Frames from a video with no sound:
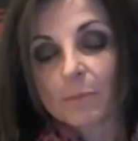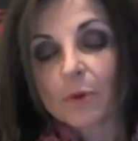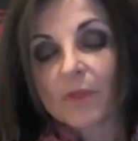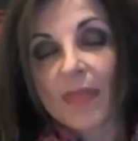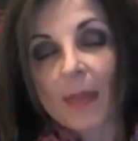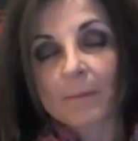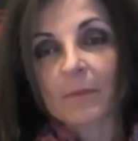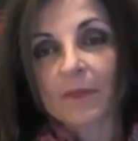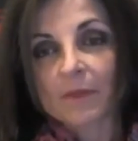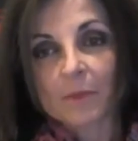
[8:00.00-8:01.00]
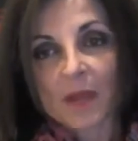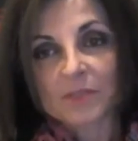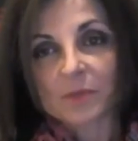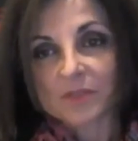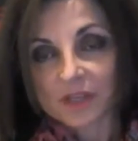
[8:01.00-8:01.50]
put them in the
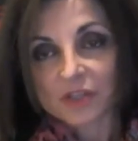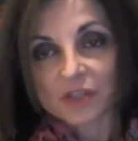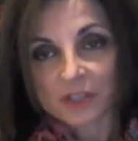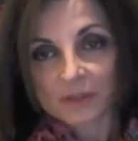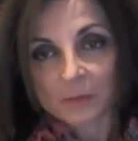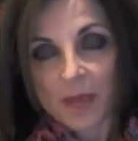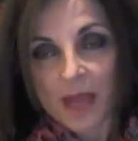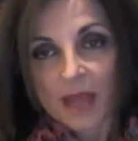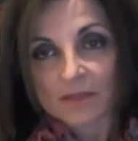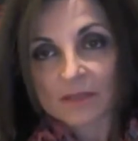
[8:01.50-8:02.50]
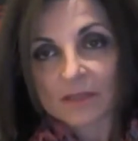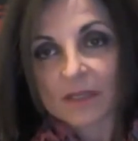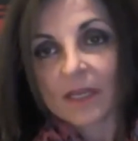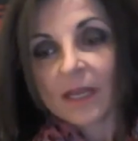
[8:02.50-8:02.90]
best position in the past.